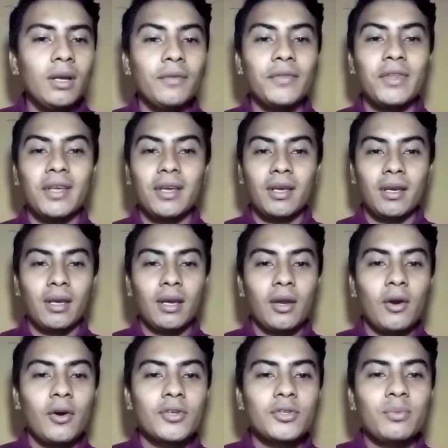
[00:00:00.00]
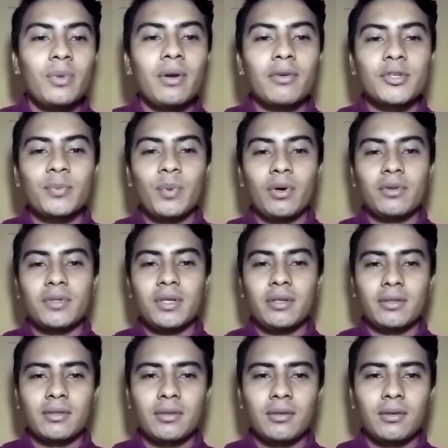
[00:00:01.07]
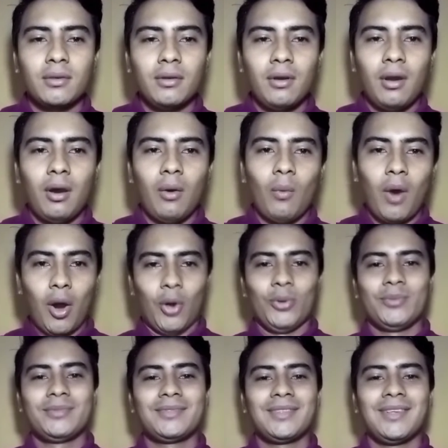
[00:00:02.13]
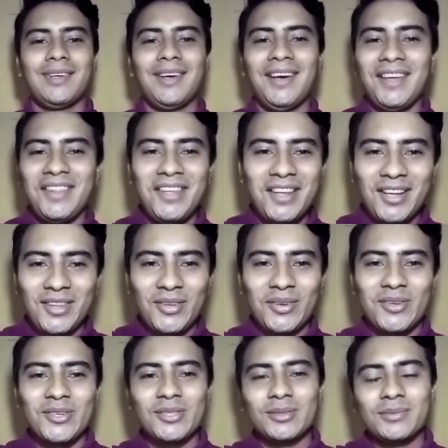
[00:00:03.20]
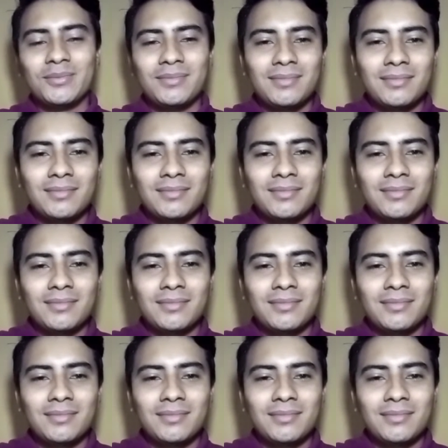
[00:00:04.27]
The customer response is, wow, I need a new job.